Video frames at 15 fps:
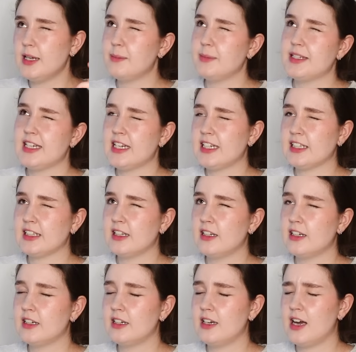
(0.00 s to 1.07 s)
In
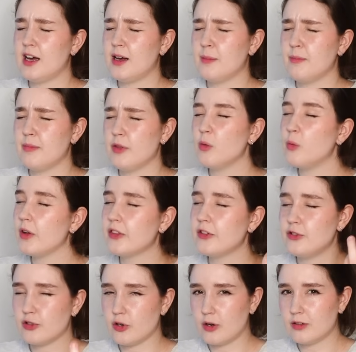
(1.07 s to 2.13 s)
particular, um, the with
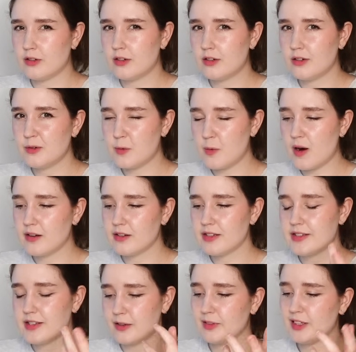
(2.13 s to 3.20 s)
Jean
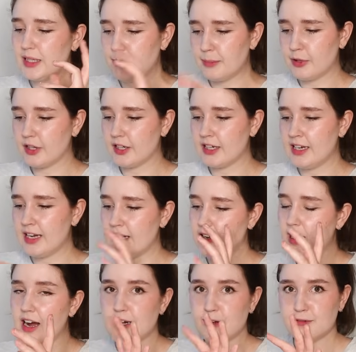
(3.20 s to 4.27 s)
ones are really pretty and
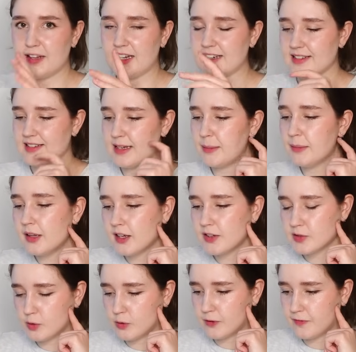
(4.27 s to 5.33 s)
kind of like a similar
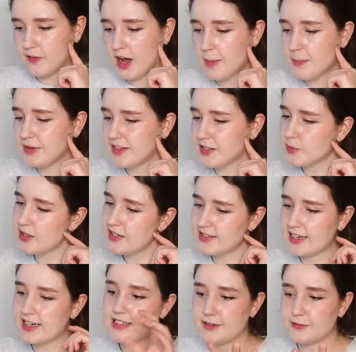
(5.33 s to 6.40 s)
sort of vibe, but this one is
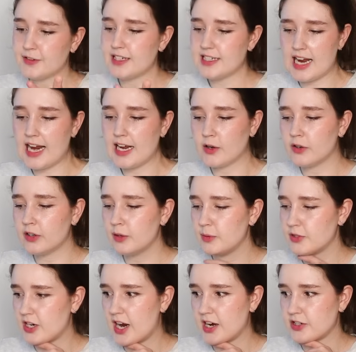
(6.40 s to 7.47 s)
like a different take on it,
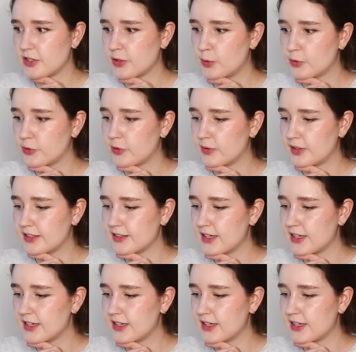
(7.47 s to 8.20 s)
which I actually also really